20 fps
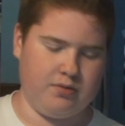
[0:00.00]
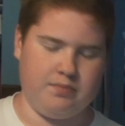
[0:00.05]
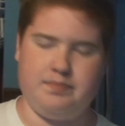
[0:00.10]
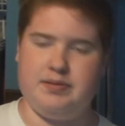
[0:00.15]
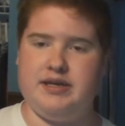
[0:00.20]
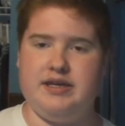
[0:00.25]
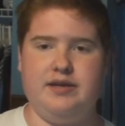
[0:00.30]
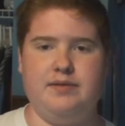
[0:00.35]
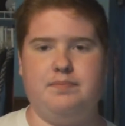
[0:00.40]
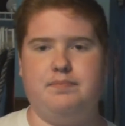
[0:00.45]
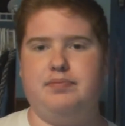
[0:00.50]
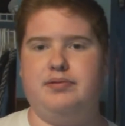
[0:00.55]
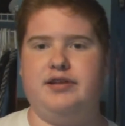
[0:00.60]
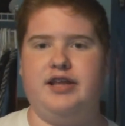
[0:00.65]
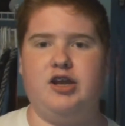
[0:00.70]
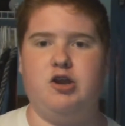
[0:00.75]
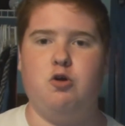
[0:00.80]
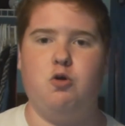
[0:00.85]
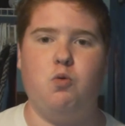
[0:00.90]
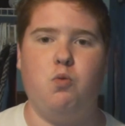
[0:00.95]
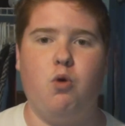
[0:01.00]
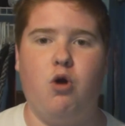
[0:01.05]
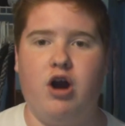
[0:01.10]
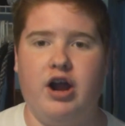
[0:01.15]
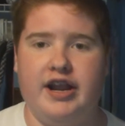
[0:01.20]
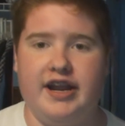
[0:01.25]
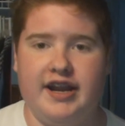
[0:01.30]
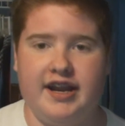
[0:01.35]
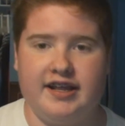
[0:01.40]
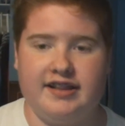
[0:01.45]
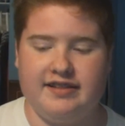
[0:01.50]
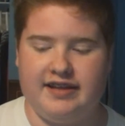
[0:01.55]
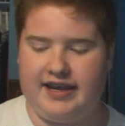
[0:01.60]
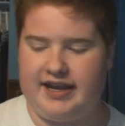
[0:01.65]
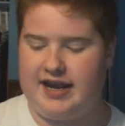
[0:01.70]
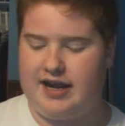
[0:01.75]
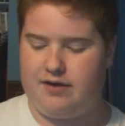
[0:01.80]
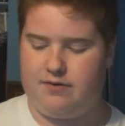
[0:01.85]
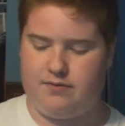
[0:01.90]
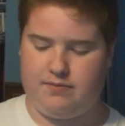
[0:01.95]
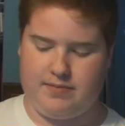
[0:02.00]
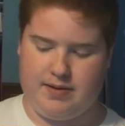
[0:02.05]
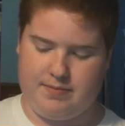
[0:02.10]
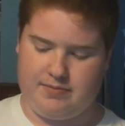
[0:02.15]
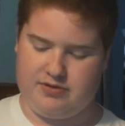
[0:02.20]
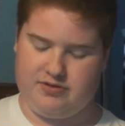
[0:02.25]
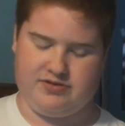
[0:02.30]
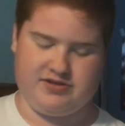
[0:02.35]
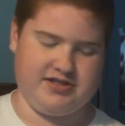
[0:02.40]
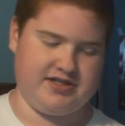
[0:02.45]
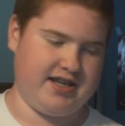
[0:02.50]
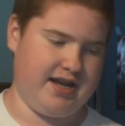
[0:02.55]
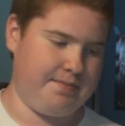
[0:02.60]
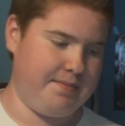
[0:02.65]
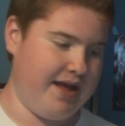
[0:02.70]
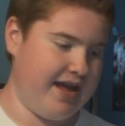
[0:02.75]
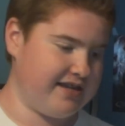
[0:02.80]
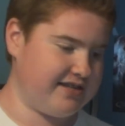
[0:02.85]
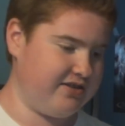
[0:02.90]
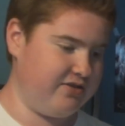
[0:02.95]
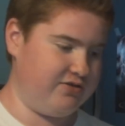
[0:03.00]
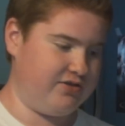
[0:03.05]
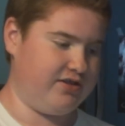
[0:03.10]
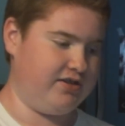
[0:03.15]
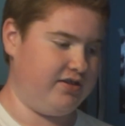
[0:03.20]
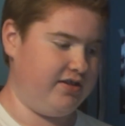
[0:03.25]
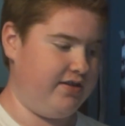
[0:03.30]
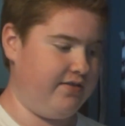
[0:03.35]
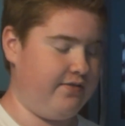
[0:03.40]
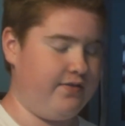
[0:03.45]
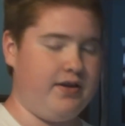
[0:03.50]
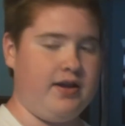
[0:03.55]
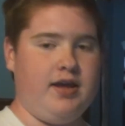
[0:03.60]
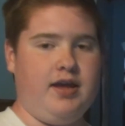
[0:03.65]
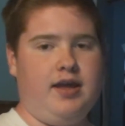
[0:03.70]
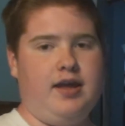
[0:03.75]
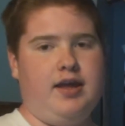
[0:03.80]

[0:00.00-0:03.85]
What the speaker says: be player one. Like I remember there was this guy Max who used to live